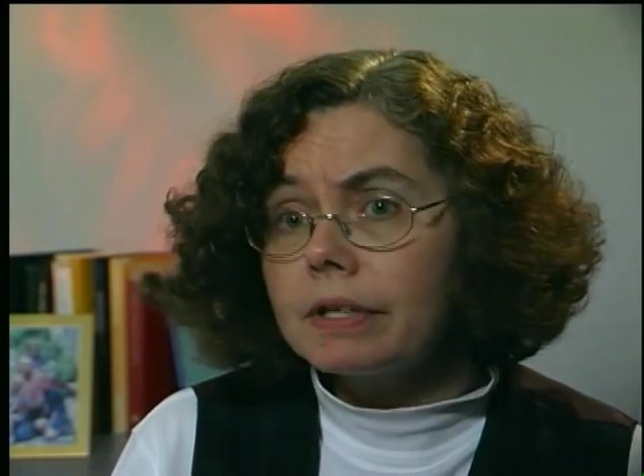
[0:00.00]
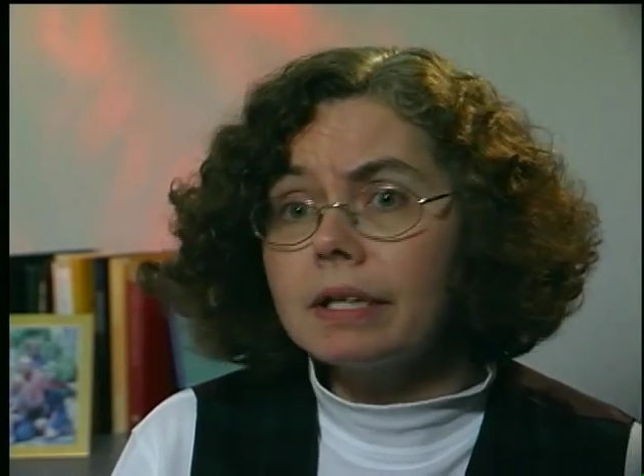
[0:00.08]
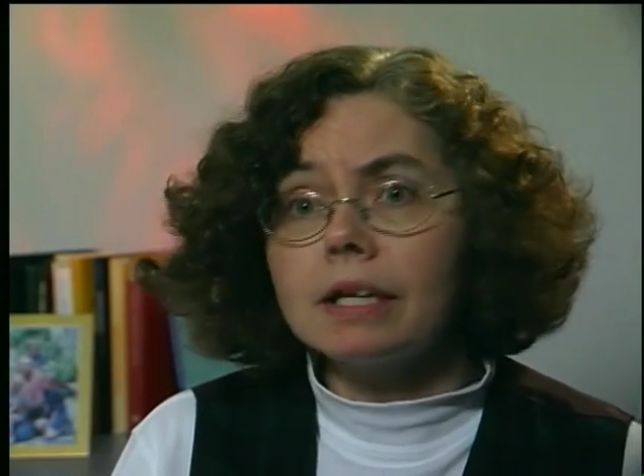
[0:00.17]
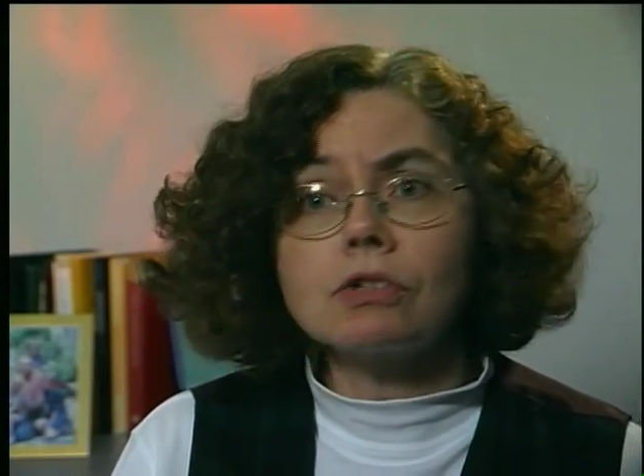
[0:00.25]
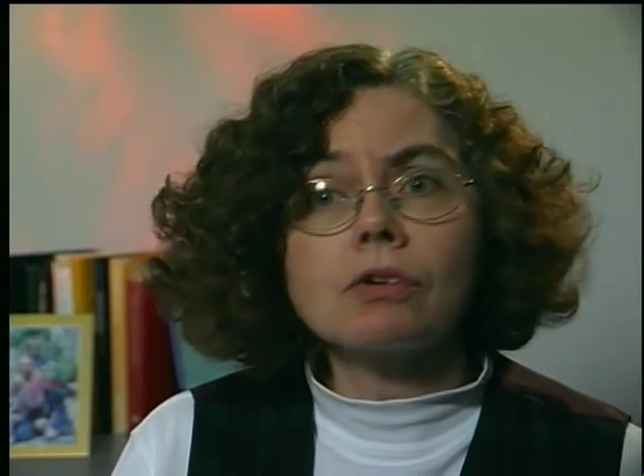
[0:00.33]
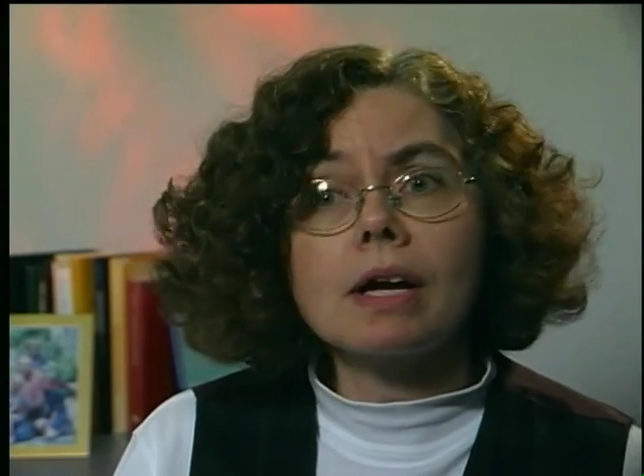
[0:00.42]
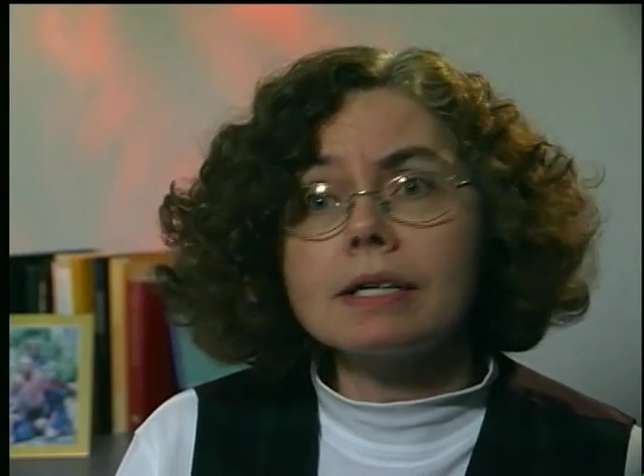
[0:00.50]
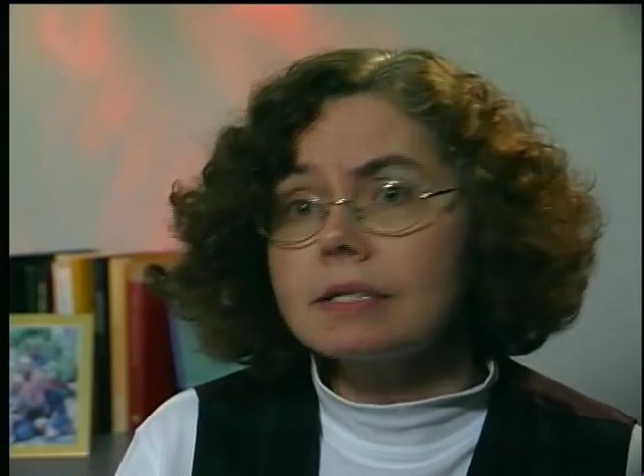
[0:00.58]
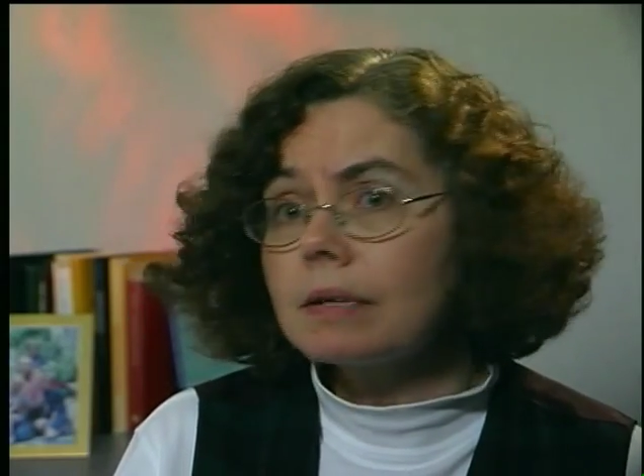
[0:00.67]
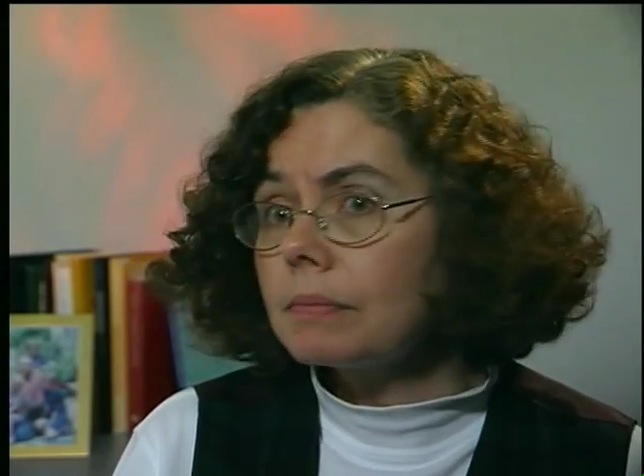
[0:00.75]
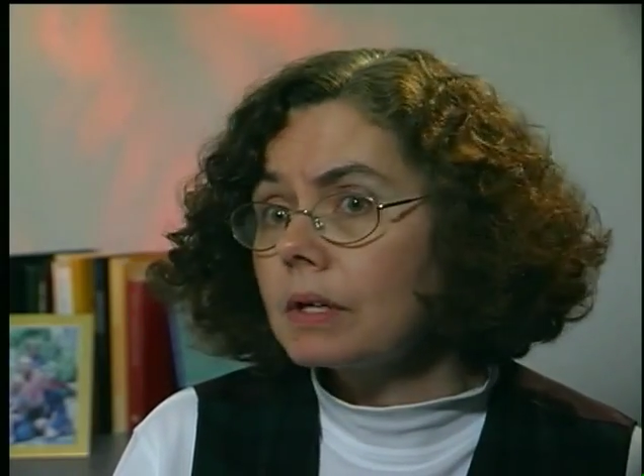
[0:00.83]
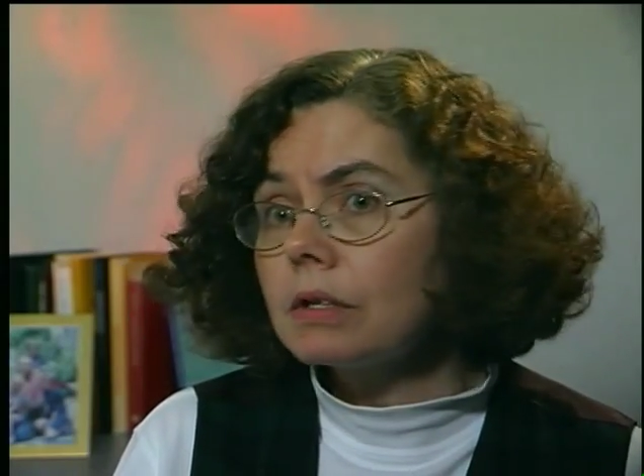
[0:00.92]
and they try
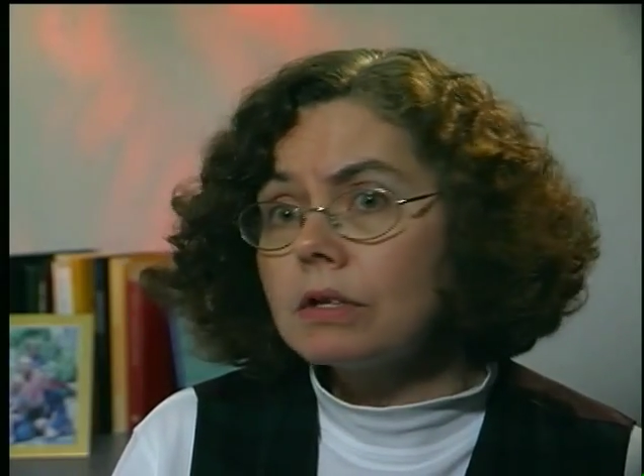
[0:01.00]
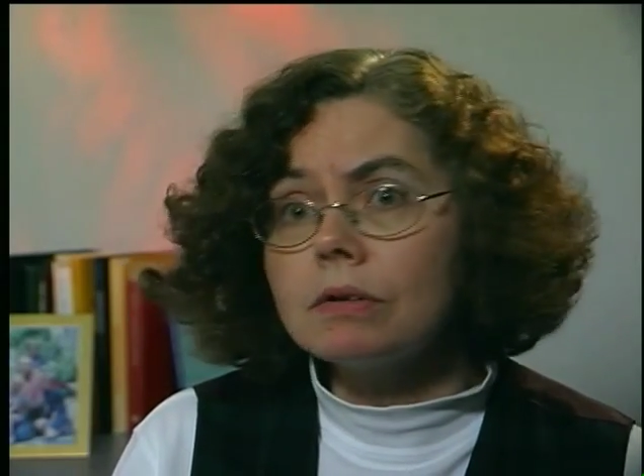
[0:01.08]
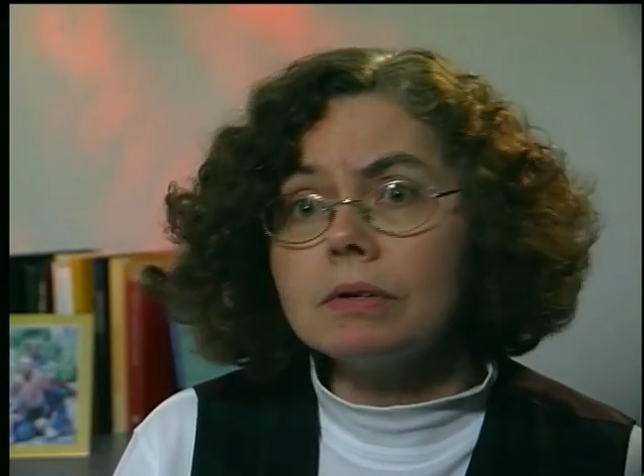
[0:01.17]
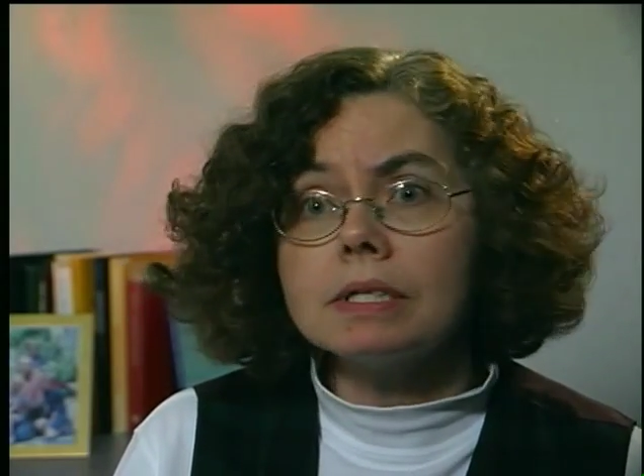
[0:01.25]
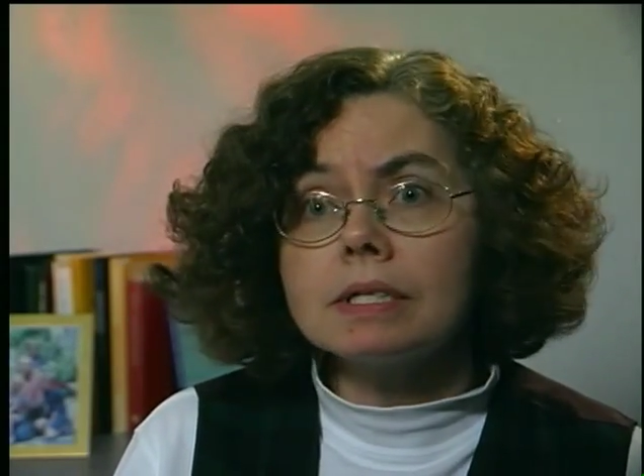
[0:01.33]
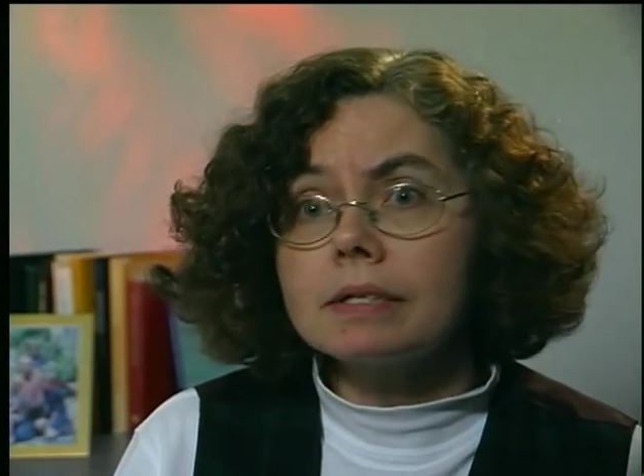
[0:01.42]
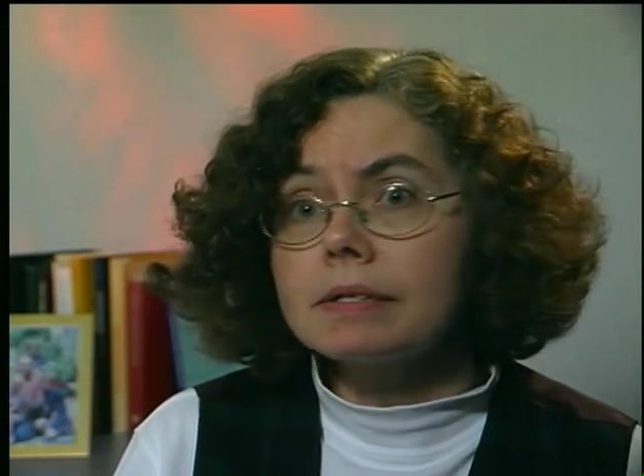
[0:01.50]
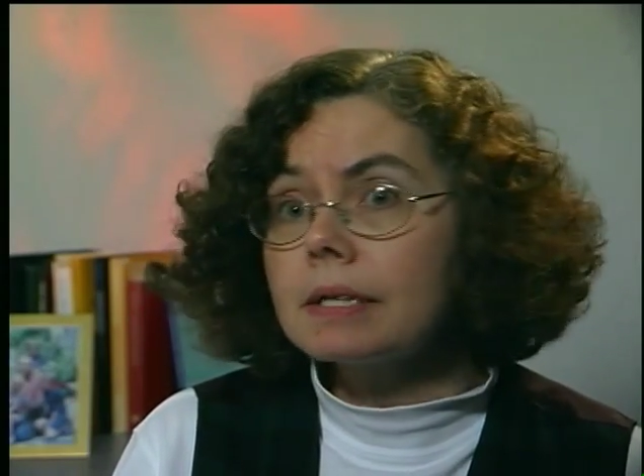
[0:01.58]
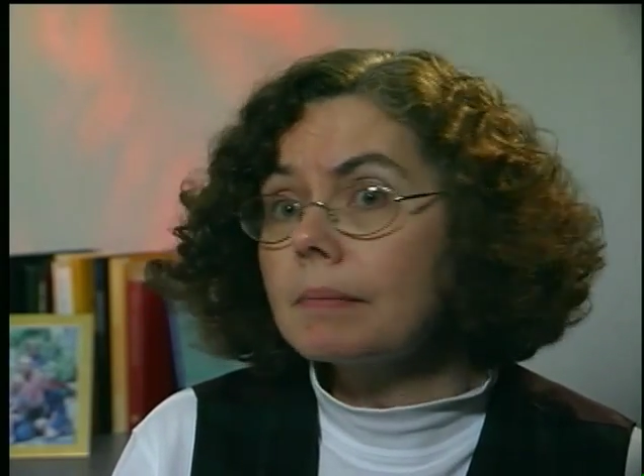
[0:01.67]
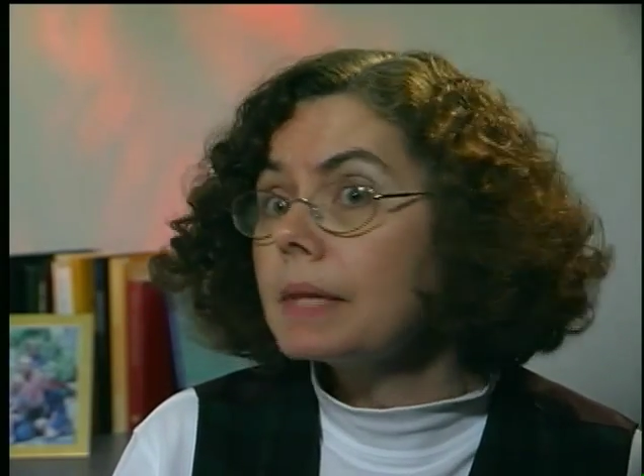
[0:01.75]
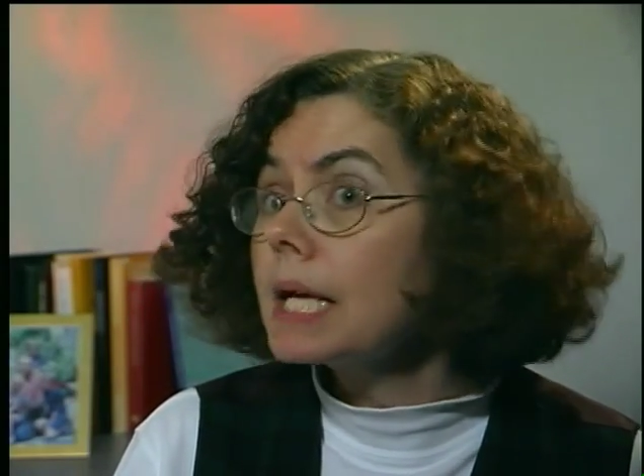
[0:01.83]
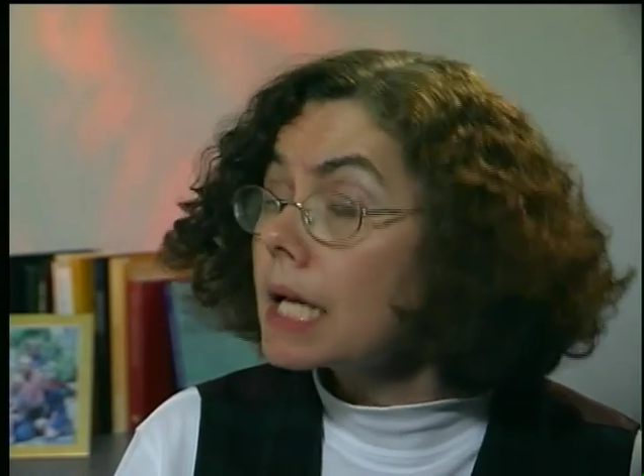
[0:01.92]
something new until
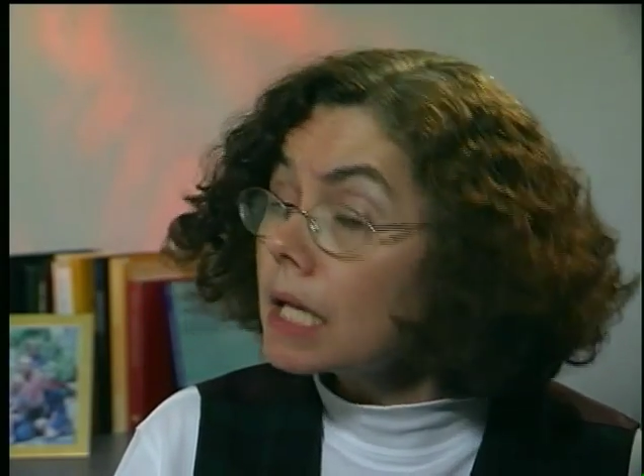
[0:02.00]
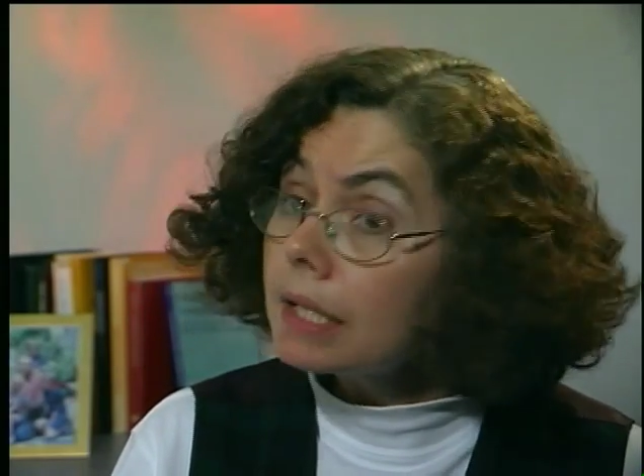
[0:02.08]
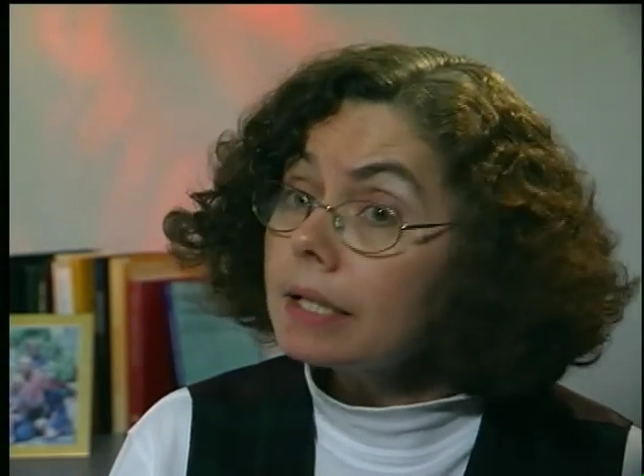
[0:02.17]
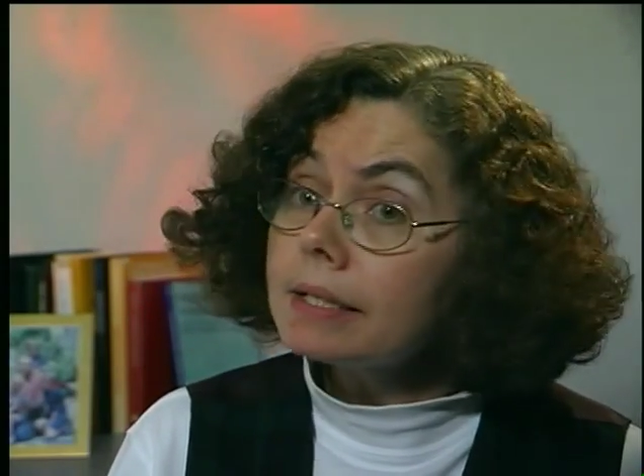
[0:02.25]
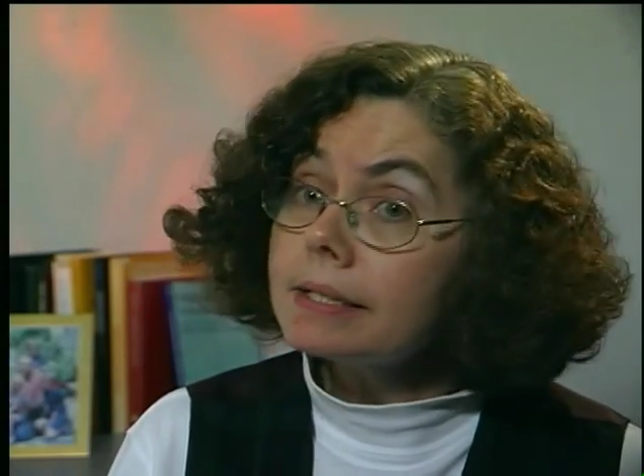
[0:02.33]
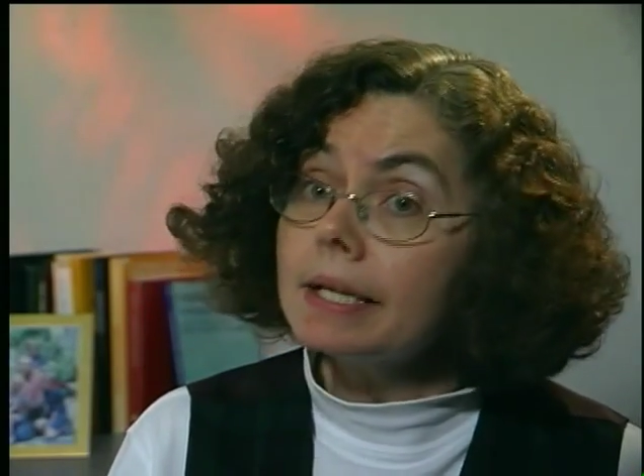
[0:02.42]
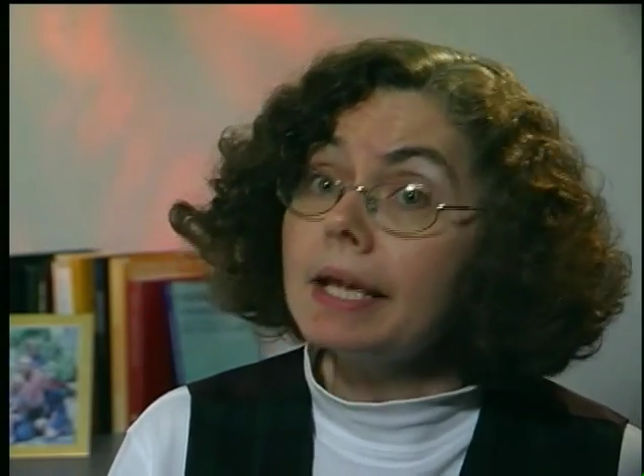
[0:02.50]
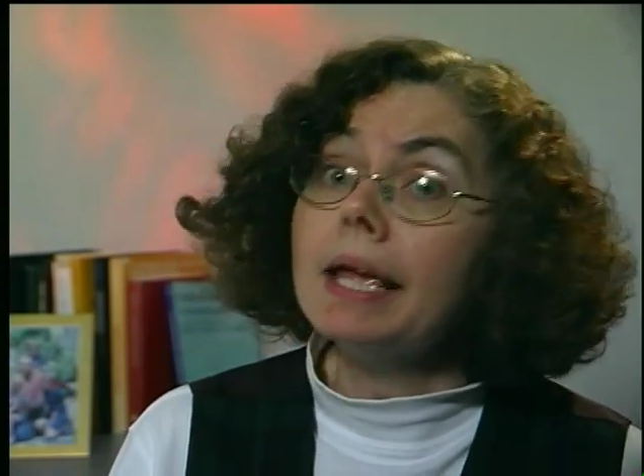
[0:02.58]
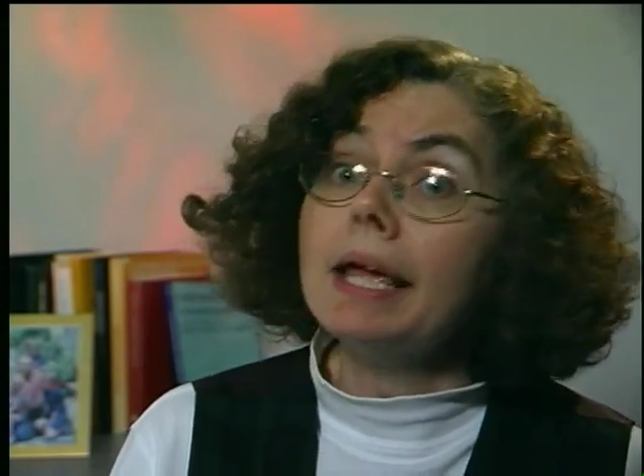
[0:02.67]
something clicks